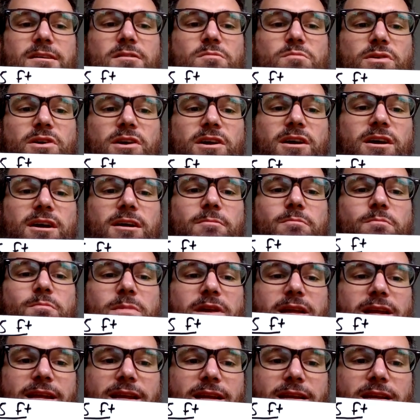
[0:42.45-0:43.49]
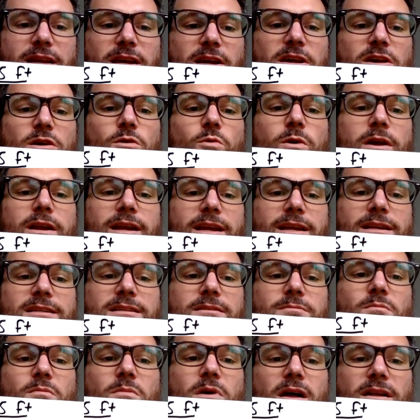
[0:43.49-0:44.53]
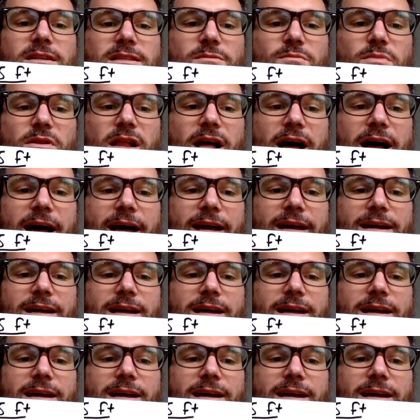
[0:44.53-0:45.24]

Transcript: per minute, we need to multiply.